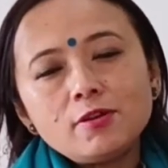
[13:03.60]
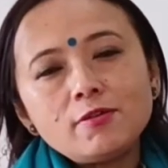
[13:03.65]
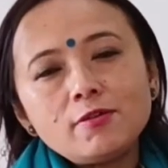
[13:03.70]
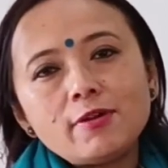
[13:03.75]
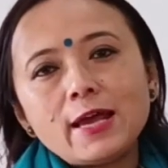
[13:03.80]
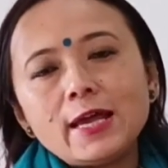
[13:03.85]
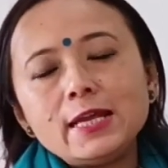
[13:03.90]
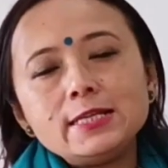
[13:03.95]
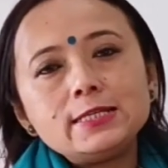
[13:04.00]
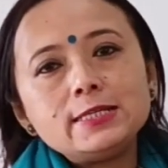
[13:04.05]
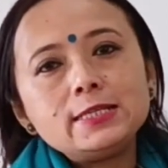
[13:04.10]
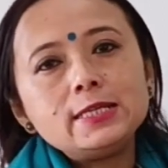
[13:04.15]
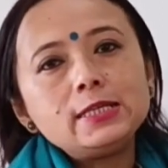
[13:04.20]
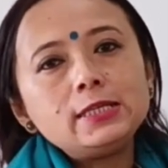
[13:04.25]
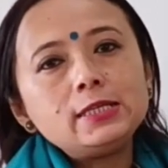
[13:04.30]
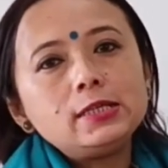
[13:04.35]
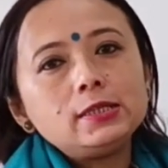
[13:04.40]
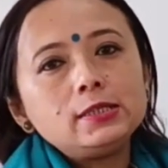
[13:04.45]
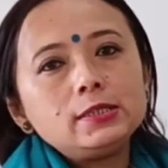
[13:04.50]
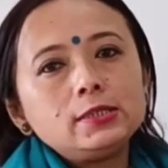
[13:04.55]

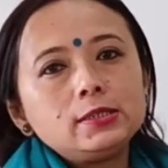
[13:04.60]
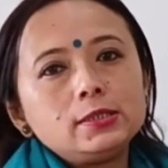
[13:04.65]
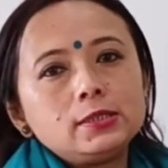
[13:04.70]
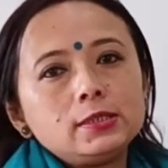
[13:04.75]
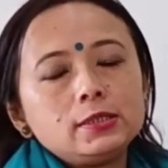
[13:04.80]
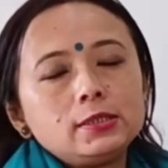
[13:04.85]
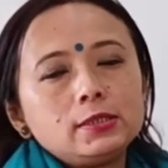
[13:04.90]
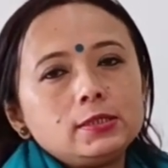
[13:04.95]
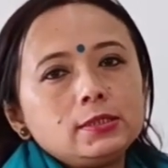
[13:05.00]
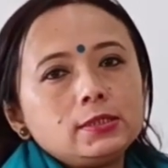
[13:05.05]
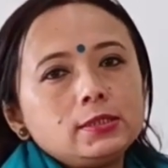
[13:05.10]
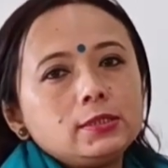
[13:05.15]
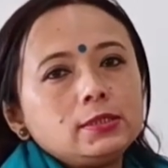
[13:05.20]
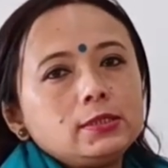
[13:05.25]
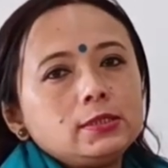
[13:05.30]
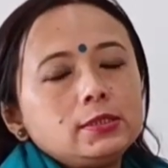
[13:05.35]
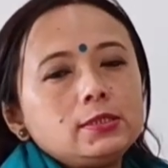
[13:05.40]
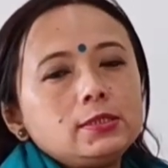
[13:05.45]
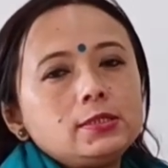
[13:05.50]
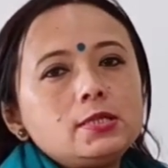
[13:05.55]
rising
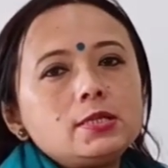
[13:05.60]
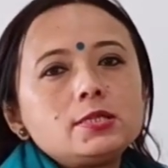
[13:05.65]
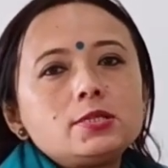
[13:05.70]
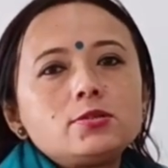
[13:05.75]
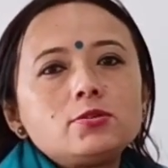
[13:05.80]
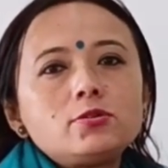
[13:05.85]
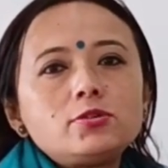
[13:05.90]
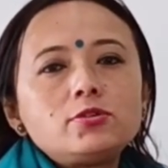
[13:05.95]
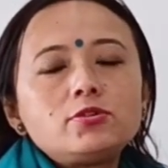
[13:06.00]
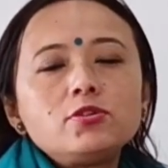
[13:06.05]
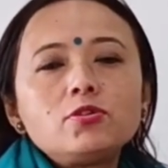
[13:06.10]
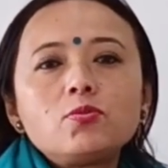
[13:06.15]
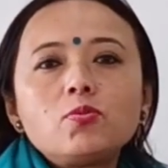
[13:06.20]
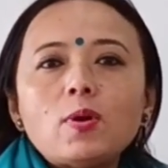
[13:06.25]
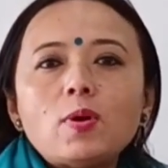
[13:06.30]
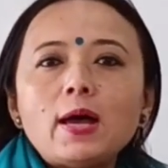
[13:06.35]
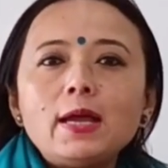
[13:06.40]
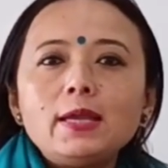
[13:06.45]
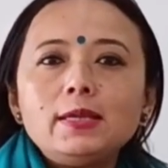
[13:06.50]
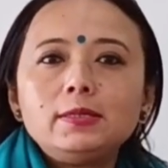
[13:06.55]
does not
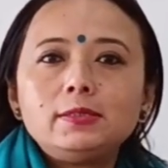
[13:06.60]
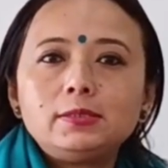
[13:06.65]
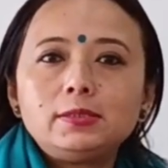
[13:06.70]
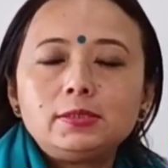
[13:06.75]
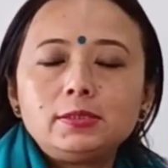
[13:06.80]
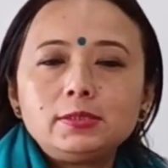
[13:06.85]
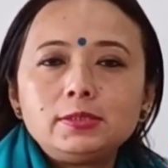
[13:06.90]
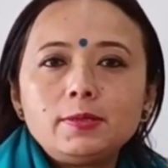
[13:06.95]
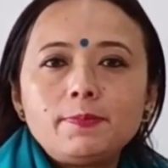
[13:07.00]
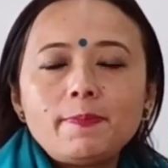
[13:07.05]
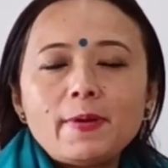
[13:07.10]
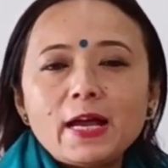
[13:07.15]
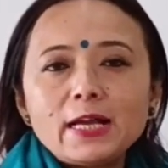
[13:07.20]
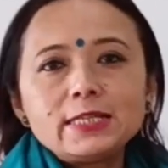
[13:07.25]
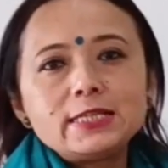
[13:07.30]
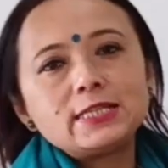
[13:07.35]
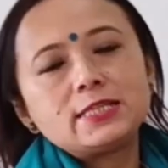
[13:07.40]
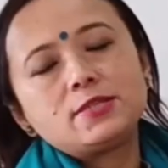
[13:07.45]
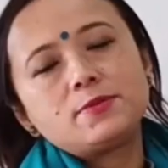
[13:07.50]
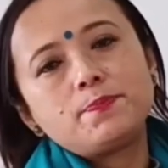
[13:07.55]
require the
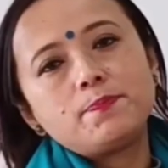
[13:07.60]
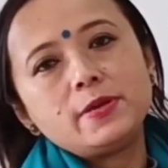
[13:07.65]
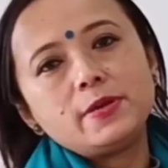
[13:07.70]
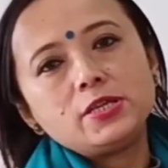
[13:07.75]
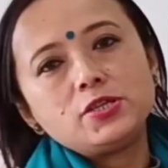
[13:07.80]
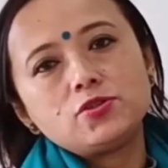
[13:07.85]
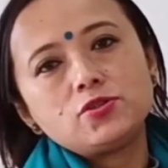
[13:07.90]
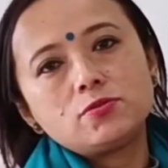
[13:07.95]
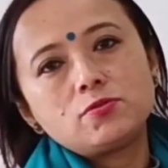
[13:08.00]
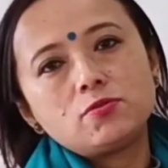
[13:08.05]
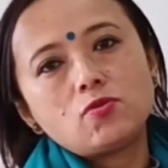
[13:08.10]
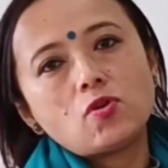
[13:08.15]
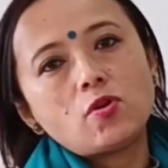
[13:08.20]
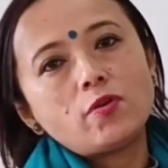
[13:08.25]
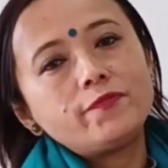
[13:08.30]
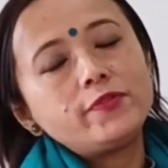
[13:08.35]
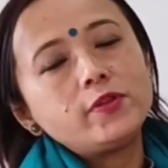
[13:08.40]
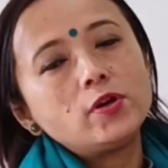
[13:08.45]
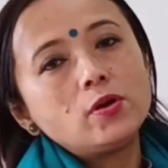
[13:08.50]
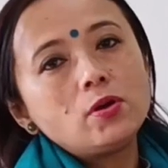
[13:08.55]
participation
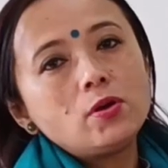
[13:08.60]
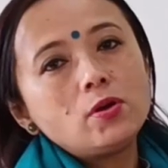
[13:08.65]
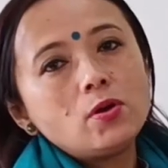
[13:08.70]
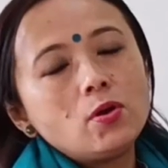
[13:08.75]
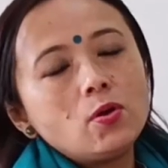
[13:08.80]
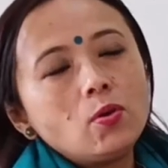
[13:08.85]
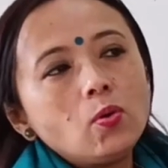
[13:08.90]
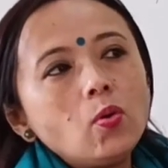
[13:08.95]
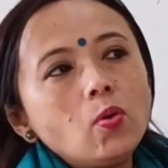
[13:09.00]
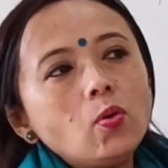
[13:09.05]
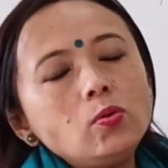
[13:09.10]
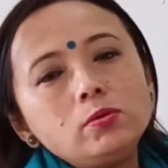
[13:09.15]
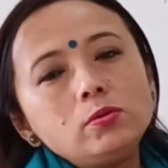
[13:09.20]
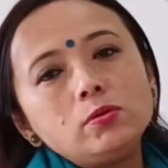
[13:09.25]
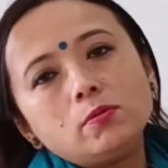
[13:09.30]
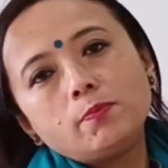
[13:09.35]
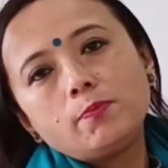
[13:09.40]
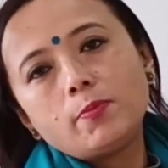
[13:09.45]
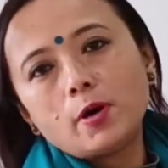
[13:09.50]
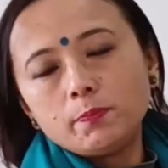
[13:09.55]
of the
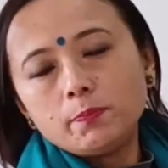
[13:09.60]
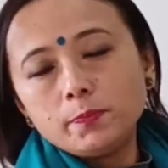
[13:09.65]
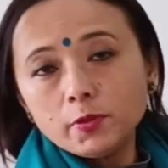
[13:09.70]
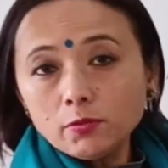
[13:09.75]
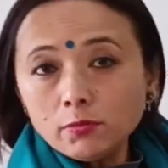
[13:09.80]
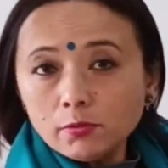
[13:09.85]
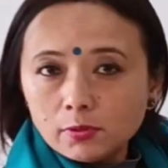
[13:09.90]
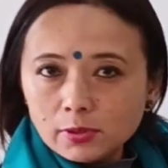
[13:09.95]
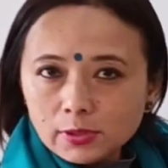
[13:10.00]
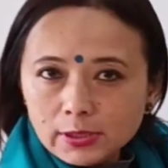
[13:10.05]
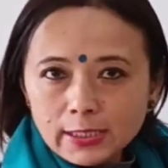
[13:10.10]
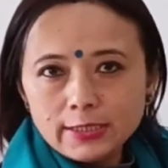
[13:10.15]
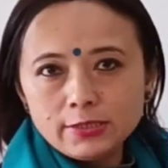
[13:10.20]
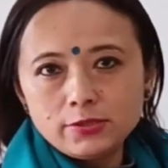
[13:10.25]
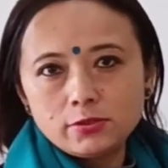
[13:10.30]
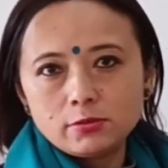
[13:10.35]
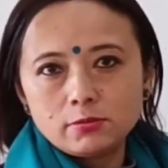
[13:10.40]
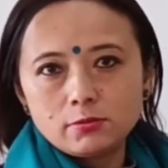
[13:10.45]
whole population.